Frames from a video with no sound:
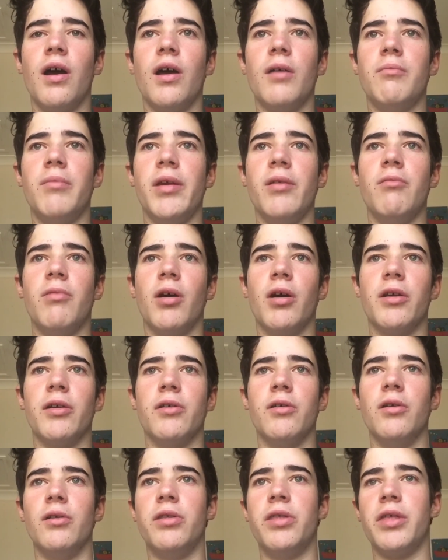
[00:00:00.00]
be one
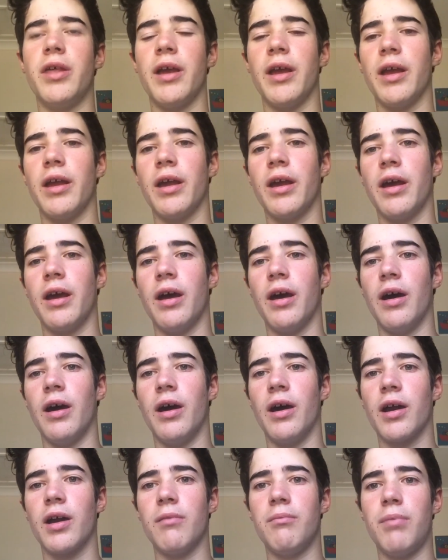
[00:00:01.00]
good thing
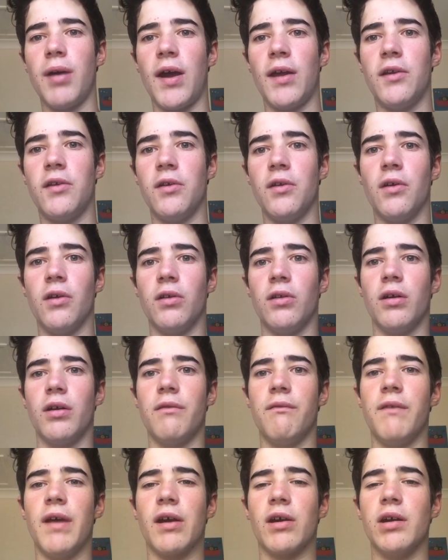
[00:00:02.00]
compared to a lot of
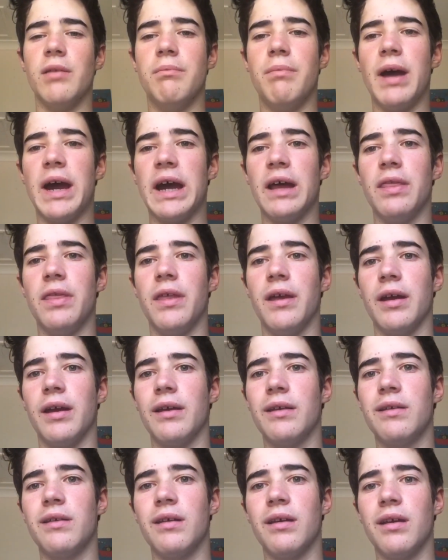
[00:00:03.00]
very bad
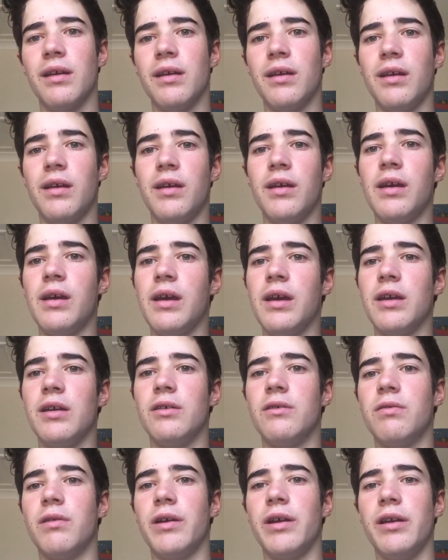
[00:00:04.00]
things. In
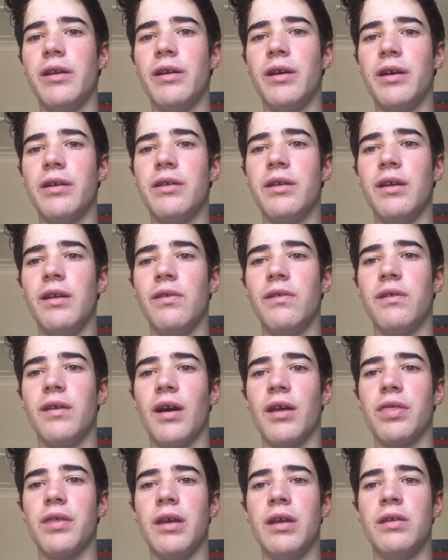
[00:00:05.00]
2019,
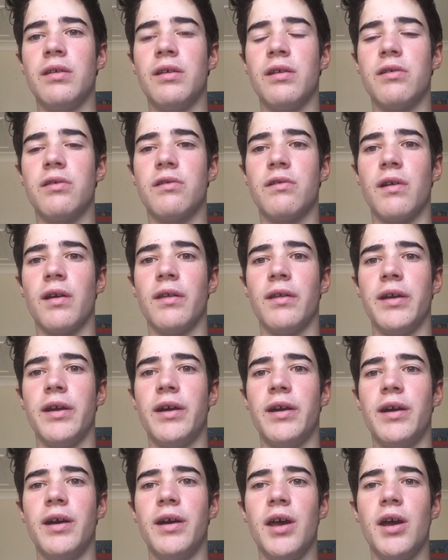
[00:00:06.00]
Southeast
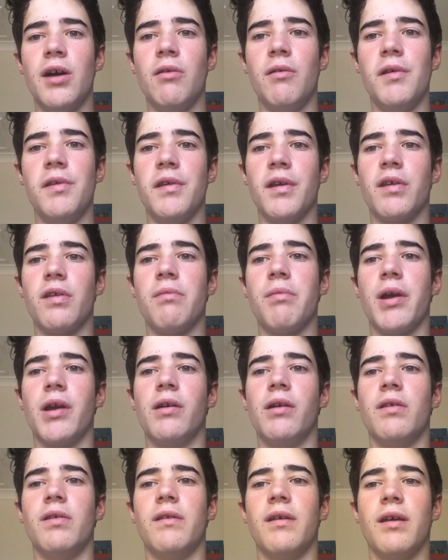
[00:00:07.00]
Australia was
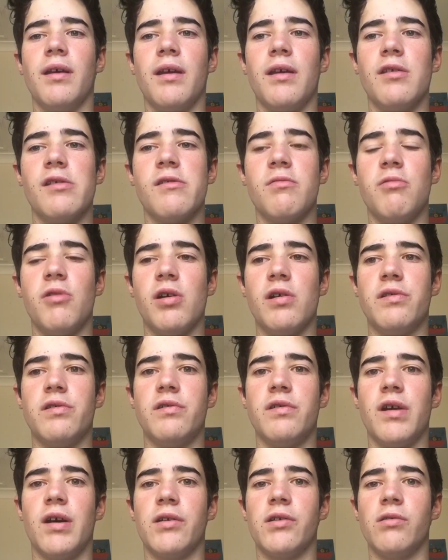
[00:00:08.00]
experiencing its worst
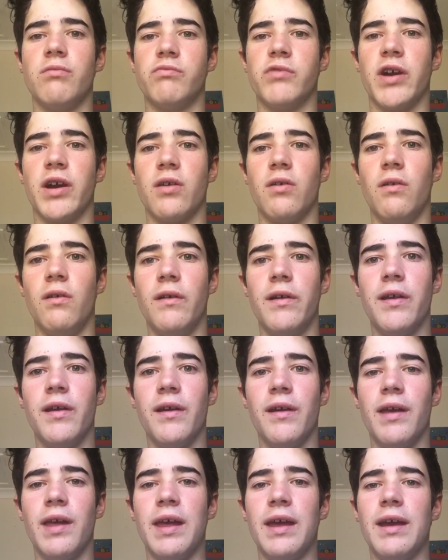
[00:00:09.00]
drought on record.
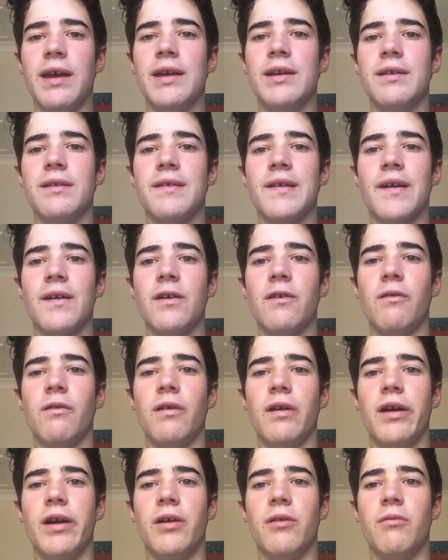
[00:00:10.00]
It is
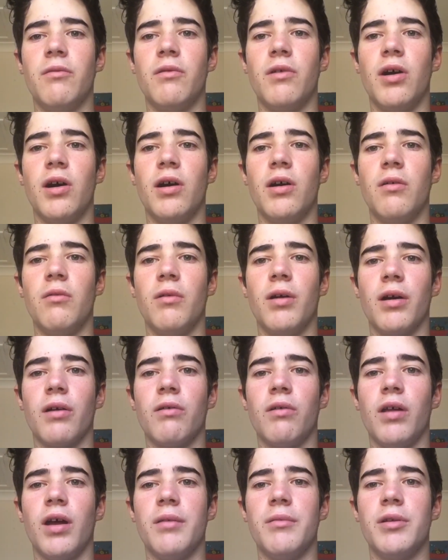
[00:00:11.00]
unclear what
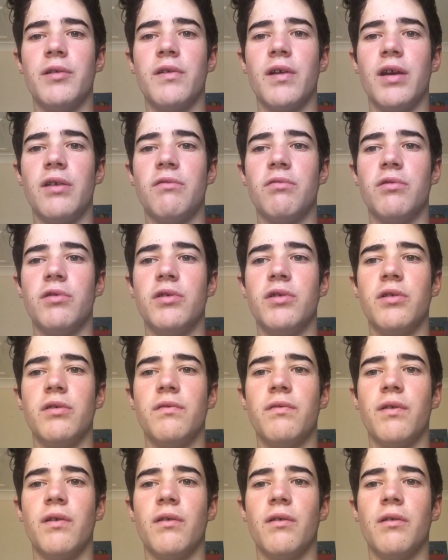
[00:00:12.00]
climate change will do
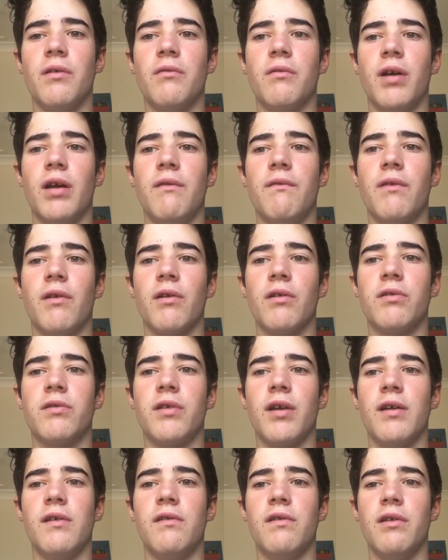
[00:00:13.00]
for
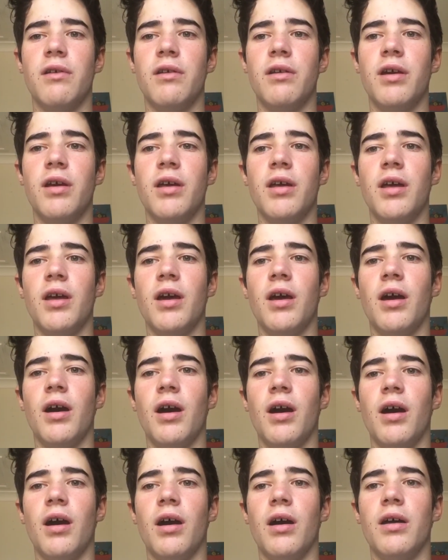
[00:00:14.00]
reforestation
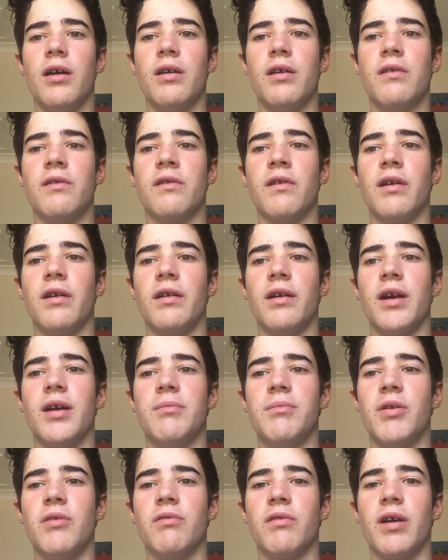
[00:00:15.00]
in Australia,
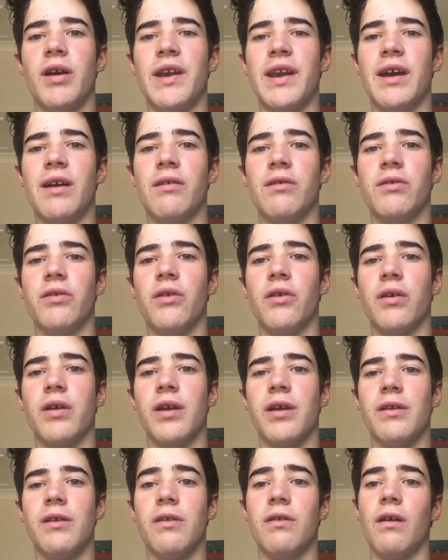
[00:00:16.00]
but right now it's
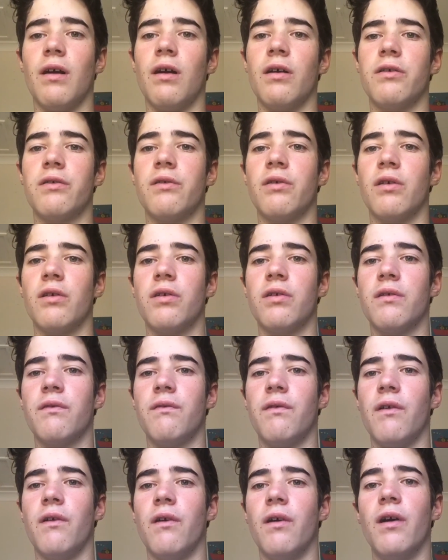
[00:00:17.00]
looking disastrous
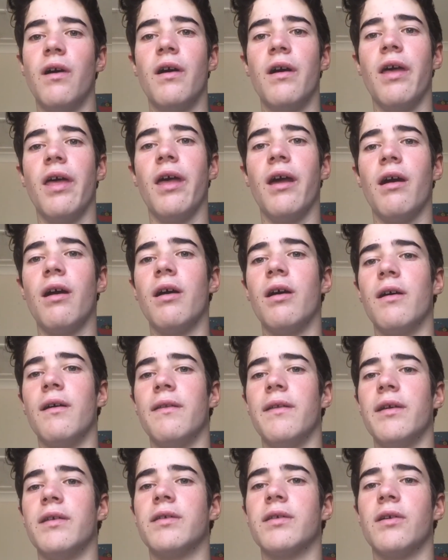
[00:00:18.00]
for
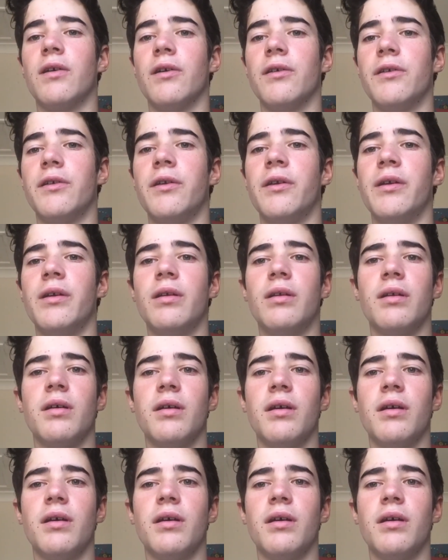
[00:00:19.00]
this continent.